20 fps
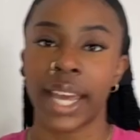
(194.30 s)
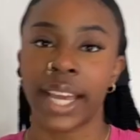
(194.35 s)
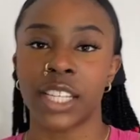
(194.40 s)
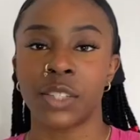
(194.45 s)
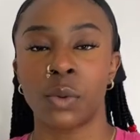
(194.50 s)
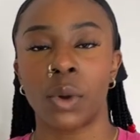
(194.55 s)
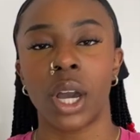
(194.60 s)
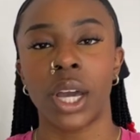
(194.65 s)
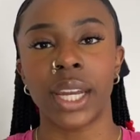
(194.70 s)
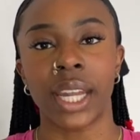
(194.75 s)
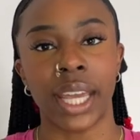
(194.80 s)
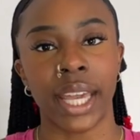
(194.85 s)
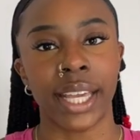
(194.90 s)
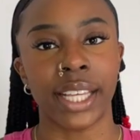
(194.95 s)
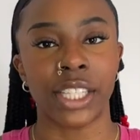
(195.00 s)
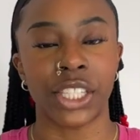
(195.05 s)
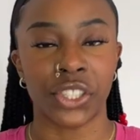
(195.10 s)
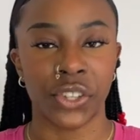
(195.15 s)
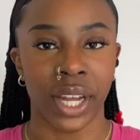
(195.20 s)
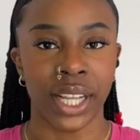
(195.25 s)
The next one
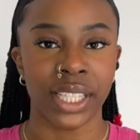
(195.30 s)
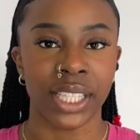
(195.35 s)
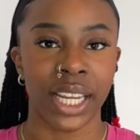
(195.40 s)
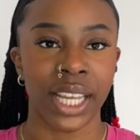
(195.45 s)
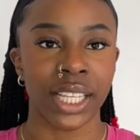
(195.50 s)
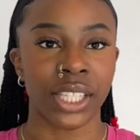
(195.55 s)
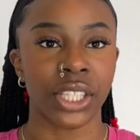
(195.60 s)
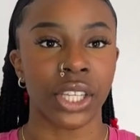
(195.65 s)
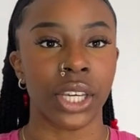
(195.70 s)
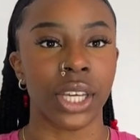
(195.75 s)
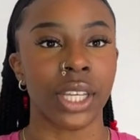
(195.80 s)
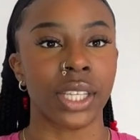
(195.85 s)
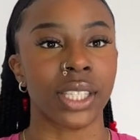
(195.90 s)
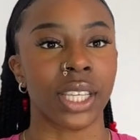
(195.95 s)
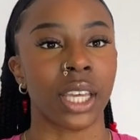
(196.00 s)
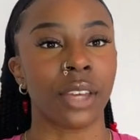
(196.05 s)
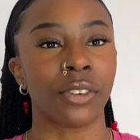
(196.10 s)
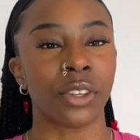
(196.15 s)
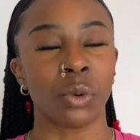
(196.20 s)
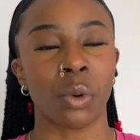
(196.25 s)
is
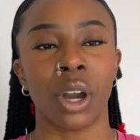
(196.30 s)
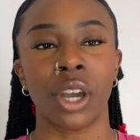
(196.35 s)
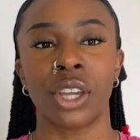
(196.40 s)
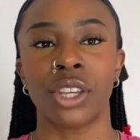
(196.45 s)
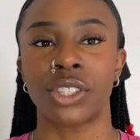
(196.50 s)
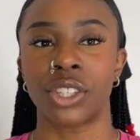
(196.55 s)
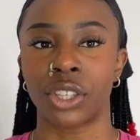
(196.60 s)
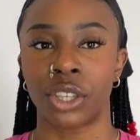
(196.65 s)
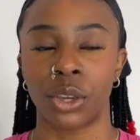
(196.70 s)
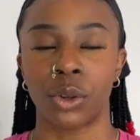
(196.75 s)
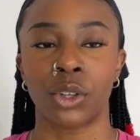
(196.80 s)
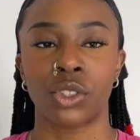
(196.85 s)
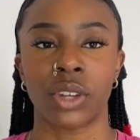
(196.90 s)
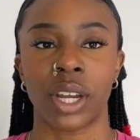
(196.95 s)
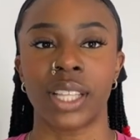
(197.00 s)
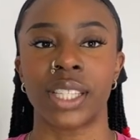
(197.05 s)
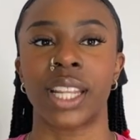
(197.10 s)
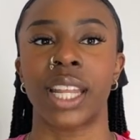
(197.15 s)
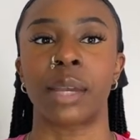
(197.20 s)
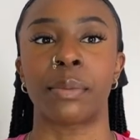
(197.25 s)
Translators. If you are using
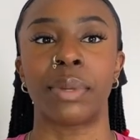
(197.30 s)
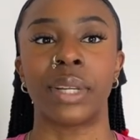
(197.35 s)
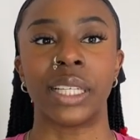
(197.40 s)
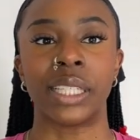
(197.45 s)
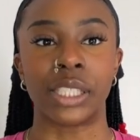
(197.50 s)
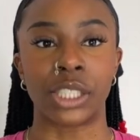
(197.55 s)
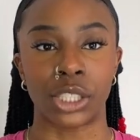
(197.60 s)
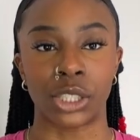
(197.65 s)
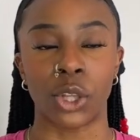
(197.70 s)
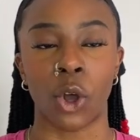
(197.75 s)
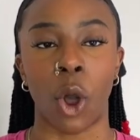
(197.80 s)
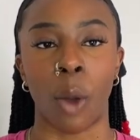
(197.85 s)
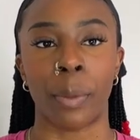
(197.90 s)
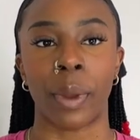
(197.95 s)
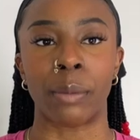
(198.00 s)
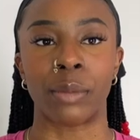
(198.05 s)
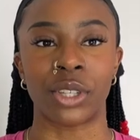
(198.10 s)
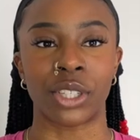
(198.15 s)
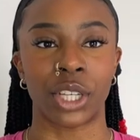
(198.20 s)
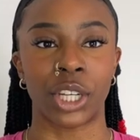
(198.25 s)
Google Translate, please
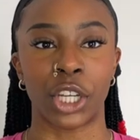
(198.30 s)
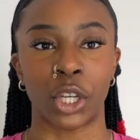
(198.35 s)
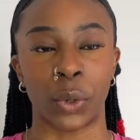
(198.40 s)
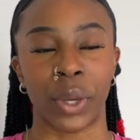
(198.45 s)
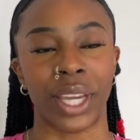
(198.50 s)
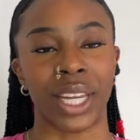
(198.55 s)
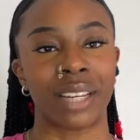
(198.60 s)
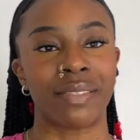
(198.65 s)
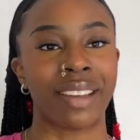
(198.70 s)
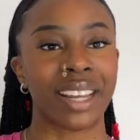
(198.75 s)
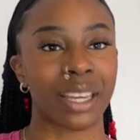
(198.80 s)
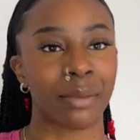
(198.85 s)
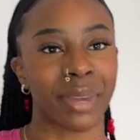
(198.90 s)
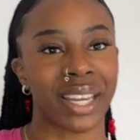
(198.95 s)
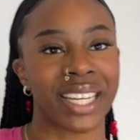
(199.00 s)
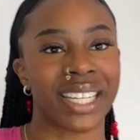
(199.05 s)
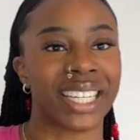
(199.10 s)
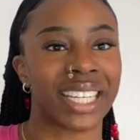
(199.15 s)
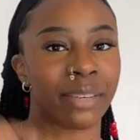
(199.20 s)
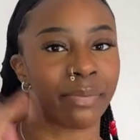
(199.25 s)
stop. I'm just going to quickly
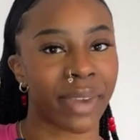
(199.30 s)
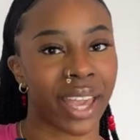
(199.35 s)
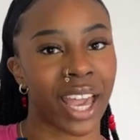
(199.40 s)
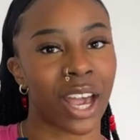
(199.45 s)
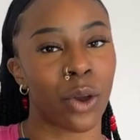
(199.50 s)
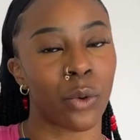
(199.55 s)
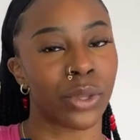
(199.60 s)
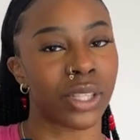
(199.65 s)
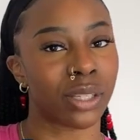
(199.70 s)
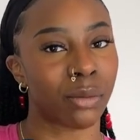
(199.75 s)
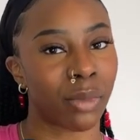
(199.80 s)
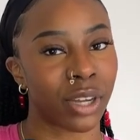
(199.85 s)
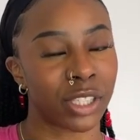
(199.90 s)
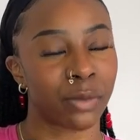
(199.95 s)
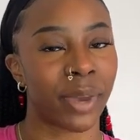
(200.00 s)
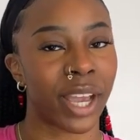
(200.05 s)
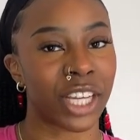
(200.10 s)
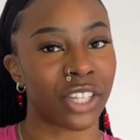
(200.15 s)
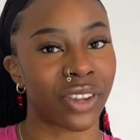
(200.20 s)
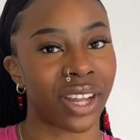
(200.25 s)
recommend DeepL. It's a
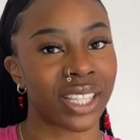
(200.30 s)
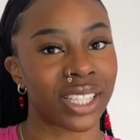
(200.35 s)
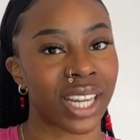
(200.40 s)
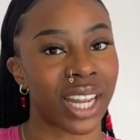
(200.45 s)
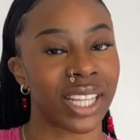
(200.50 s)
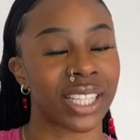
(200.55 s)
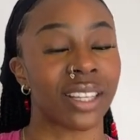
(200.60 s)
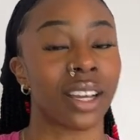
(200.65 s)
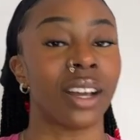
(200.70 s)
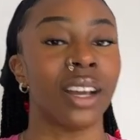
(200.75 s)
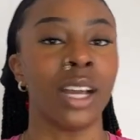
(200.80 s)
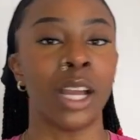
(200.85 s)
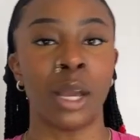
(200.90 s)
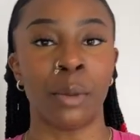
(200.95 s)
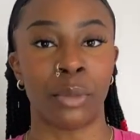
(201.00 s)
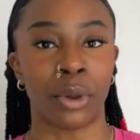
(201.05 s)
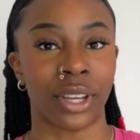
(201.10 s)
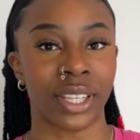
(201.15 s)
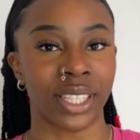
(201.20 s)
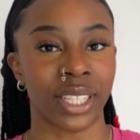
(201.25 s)
much better translator
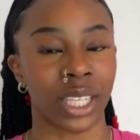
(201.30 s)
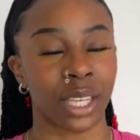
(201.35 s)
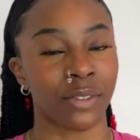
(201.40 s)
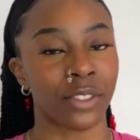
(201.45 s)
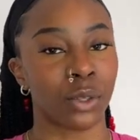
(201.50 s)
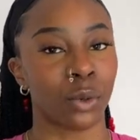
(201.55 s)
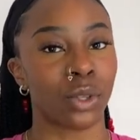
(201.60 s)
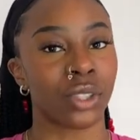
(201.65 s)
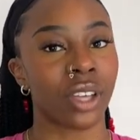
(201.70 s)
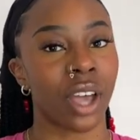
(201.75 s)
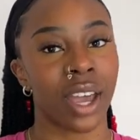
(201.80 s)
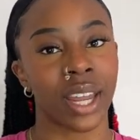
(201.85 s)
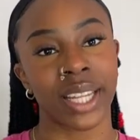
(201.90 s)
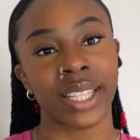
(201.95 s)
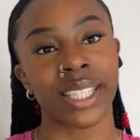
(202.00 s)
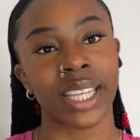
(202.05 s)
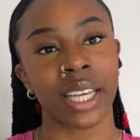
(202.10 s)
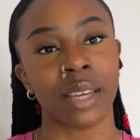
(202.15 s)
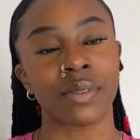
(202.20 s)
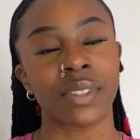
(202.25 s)
because it gives you
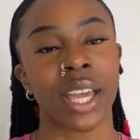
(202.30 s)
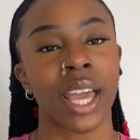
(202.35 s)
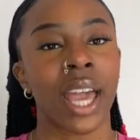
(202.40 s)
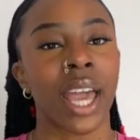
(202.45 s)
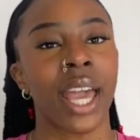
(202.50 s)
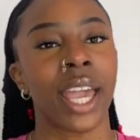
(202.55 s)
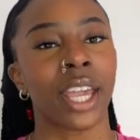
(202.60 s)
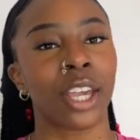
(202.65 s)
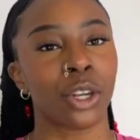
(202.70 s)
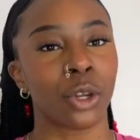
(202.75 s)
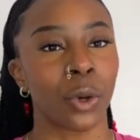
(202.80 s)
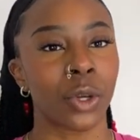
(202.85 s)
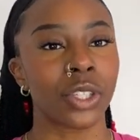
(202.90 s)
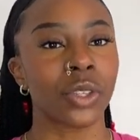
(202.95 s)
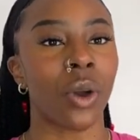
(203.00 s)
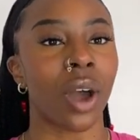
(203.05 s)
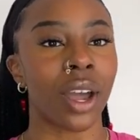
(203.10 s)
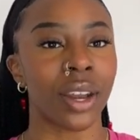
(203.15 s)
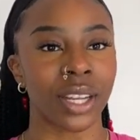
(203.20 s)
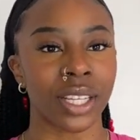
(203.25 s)
alternatives. It can
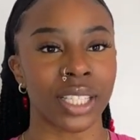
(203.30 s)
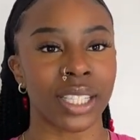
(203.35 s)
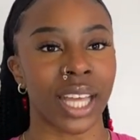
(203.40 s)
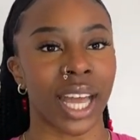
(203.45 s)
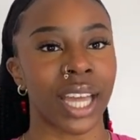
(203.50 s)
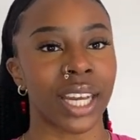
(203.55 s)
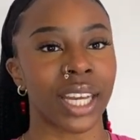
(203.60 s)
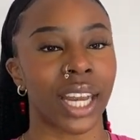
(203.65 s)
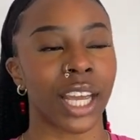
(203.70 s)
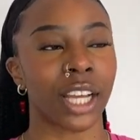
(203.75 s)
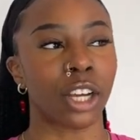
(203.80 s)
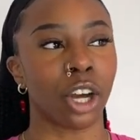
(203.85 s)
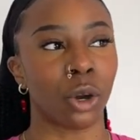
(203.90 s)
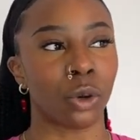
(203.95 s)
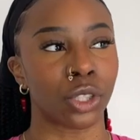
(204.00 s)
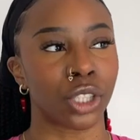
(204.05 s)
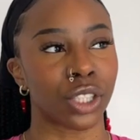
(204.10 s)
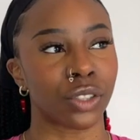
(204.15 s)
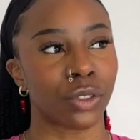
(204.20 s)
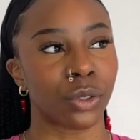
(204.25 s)
also understand like
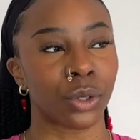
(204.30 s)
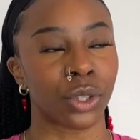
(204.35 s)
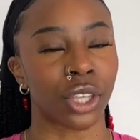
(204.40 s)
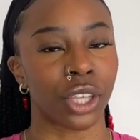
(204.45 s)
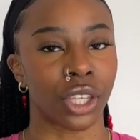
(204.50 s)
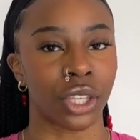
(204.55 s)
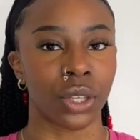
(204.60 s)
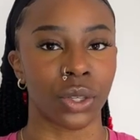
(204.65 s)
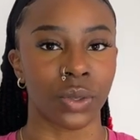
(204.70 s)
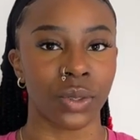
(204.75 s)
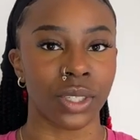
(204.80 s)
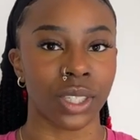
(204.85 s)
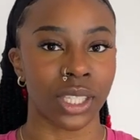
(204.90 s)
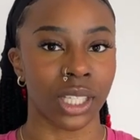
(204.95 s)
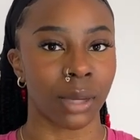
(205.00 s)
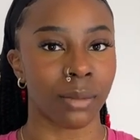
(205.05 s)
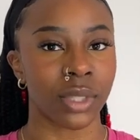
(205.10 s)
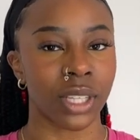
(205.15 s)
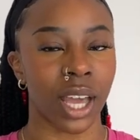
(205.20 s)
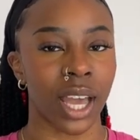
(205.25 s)
cultural
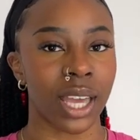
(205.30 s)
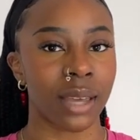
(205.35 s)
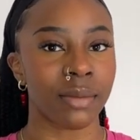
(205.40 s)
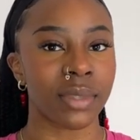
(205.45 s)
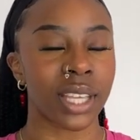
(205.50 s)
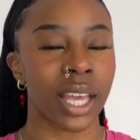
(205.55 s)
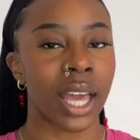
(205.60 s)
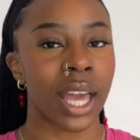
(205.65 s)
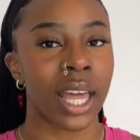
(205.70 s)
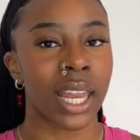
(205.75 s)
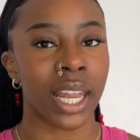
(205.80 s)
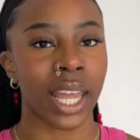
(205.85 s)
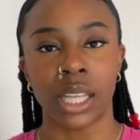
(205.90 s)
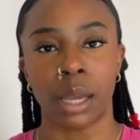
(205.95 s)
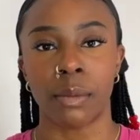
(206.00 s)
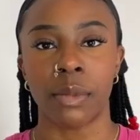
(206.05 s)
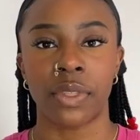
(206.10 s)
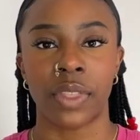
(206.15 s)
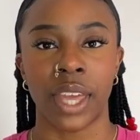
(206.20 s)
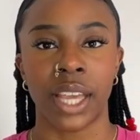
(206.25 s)
cues sometimes.
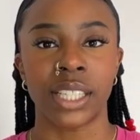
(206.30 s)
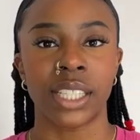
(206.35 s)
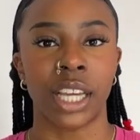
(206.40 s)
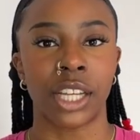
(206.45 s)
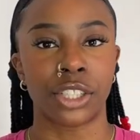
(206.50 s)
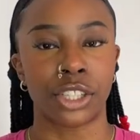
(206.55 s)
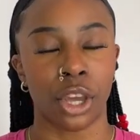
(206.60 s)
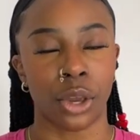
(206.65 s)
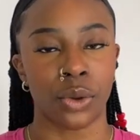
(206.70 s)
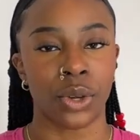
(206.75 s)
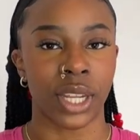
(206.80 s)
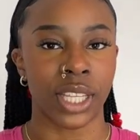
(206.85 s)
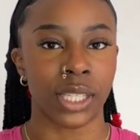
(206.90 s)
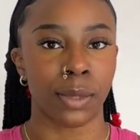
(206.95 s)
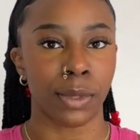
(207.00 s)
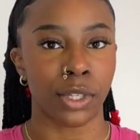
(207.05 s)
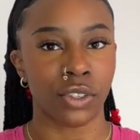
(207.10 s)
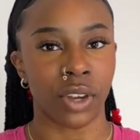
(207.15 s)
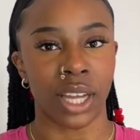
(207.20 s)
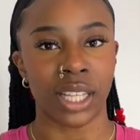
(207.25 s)
There's some things that don't
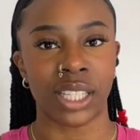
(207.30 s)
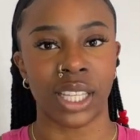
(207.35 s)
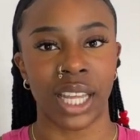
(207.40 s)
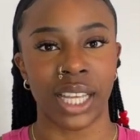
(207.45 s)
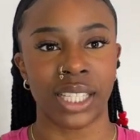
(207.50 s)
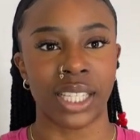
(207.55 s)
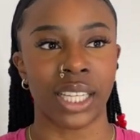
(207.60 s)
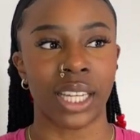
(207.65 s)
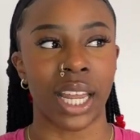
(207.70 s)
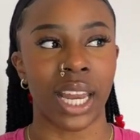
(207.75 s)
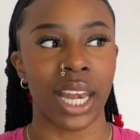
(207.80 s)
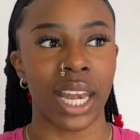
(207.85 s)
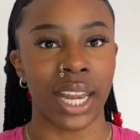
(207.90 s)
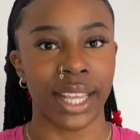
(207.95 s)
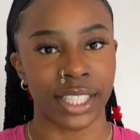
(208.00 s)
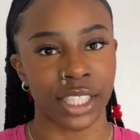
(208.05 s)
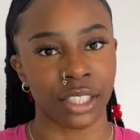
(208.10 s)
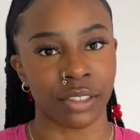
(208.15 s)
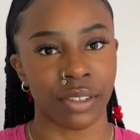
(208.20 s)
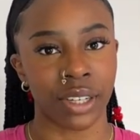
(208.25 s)
need to be translated
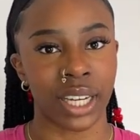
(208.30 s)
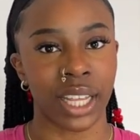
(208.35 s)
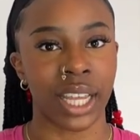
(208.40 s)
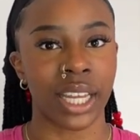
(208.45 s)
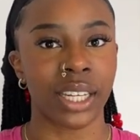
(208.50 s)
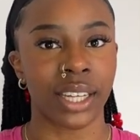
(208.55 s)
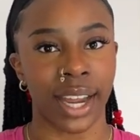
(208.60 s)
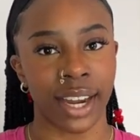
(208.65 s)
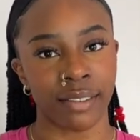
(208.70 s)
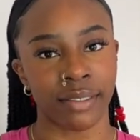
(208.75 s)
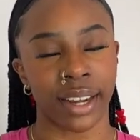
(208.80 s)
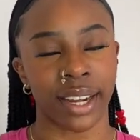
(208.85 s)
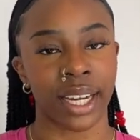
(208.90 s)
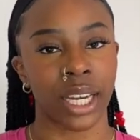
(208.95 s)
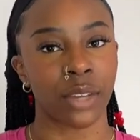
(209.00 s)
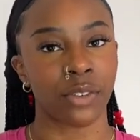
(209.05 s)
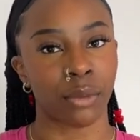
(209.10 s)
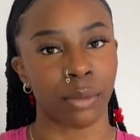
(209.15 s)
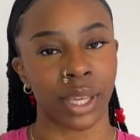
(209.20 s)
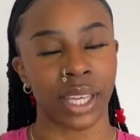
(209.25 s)
literally and
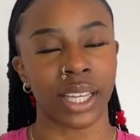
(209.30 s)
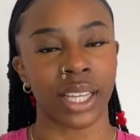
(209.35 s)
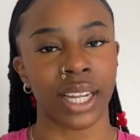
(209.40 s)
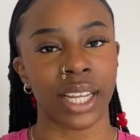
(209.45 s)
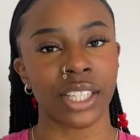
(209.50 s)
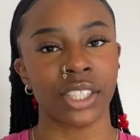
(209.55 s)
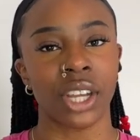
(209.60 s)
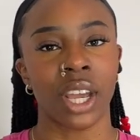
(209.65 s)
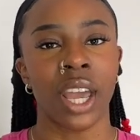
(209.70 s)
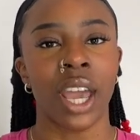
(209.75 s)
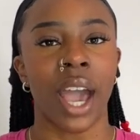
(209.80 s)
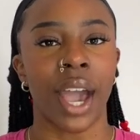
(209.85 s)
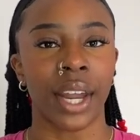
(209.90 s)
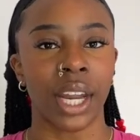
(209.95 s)
directly from English.